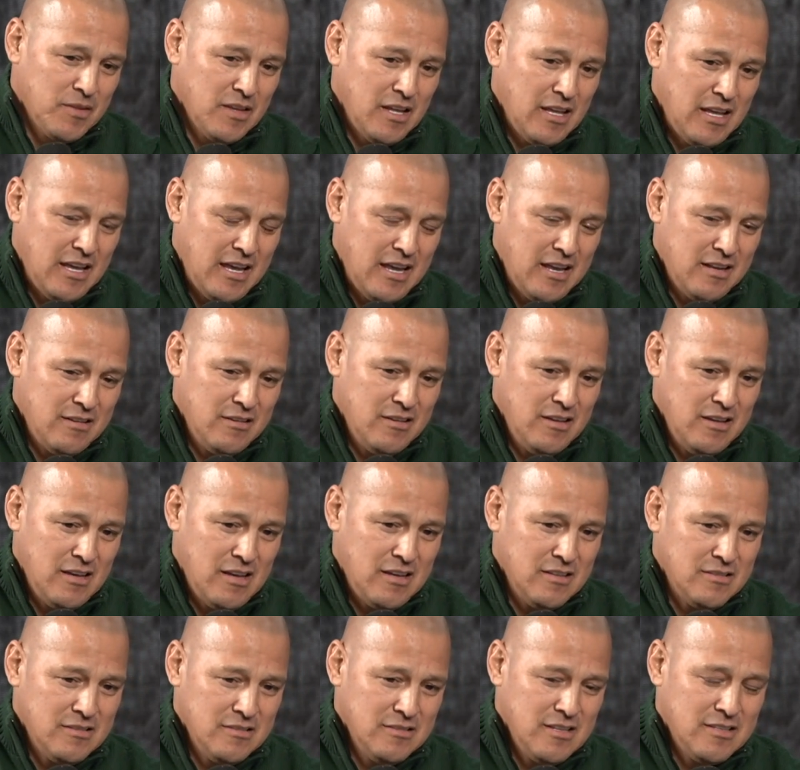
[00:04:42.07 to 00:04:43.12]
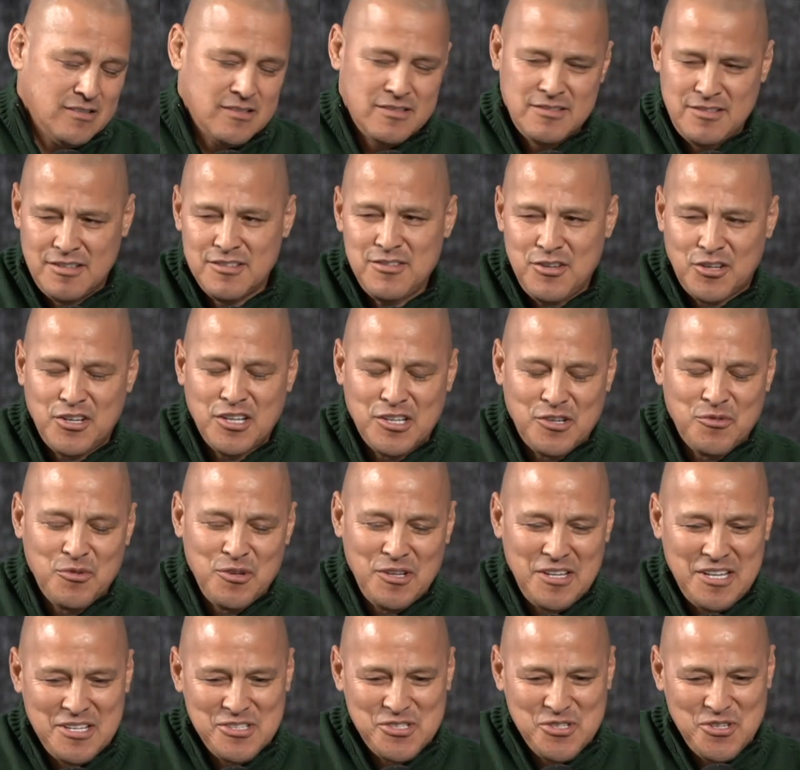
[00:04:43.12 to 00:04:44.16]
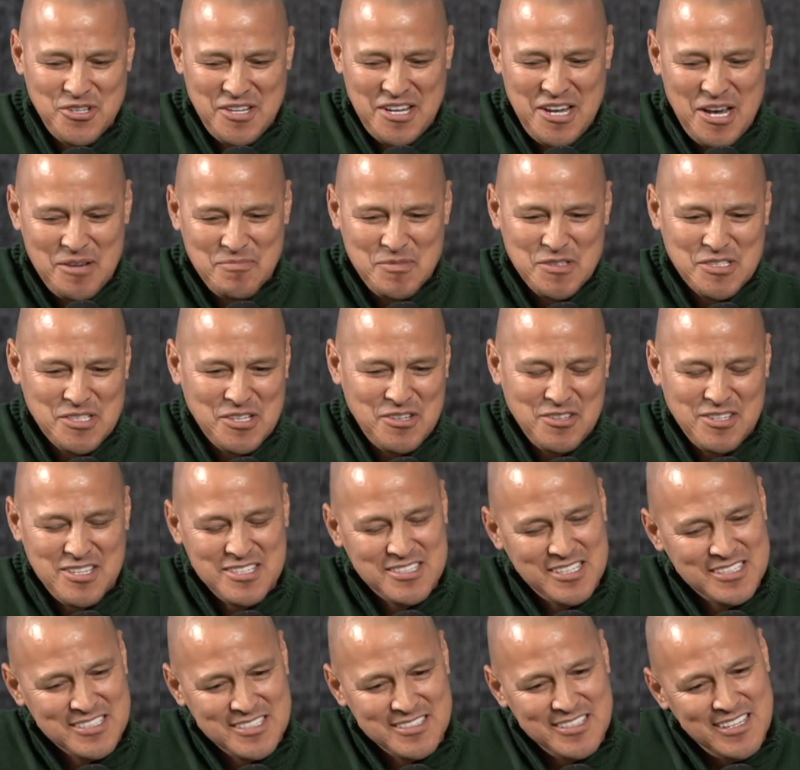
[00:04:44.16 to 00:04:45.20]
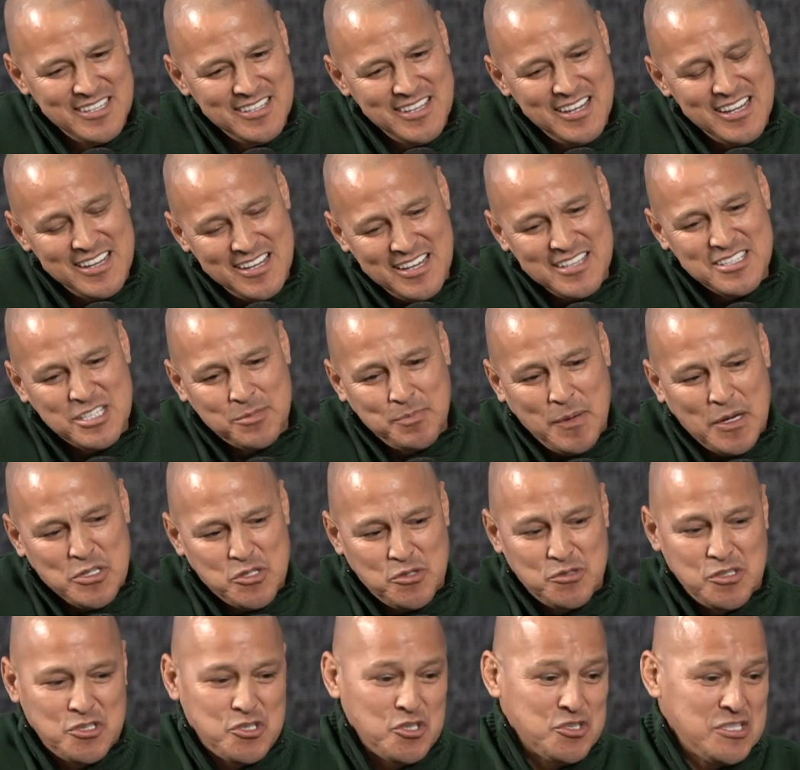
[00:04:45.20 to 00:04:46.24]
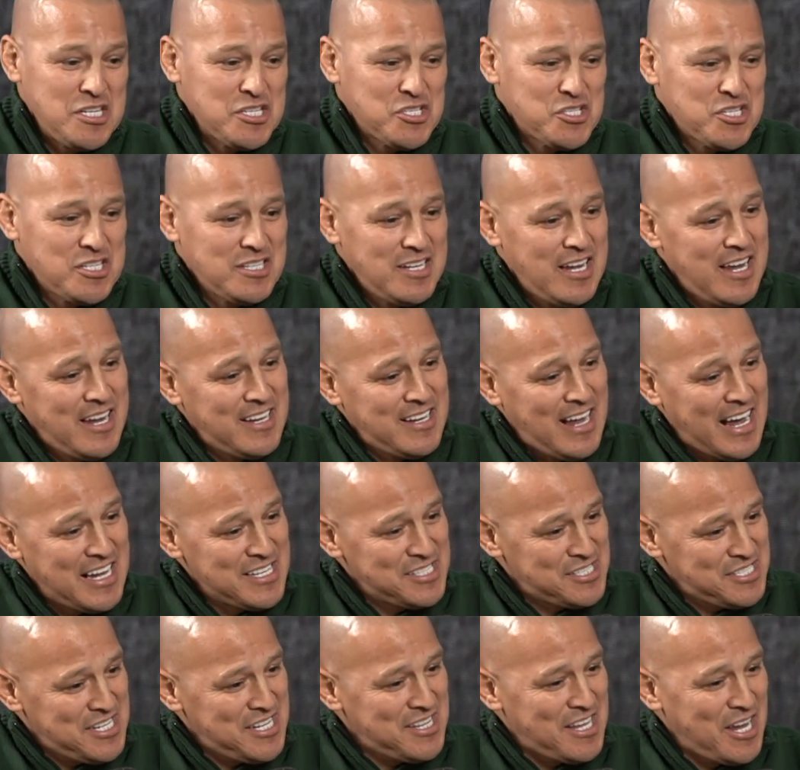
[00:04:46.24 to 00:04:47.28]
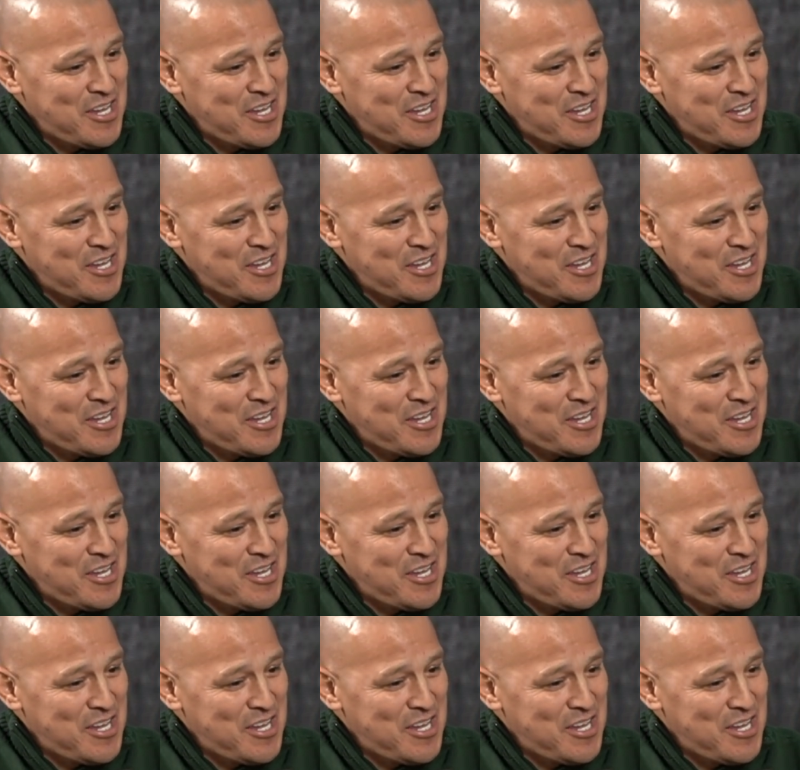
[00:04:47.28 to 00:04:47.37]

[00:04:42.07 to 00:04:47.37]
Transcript: And you're going to really enjoy the episode because it's special, it's tradition, and I see that